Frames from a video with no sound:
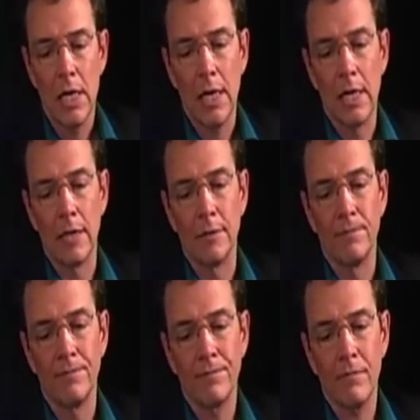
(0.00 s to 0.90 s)

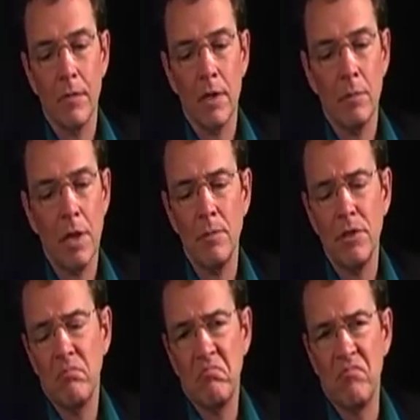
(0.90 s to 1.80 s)
But I'm
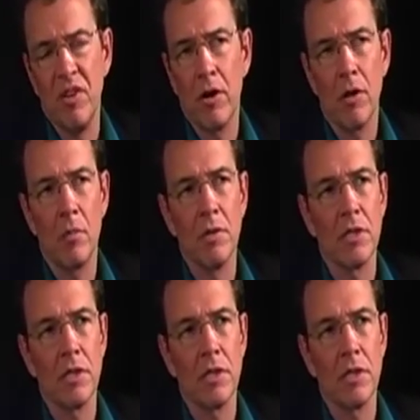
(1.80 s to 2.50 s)
very open to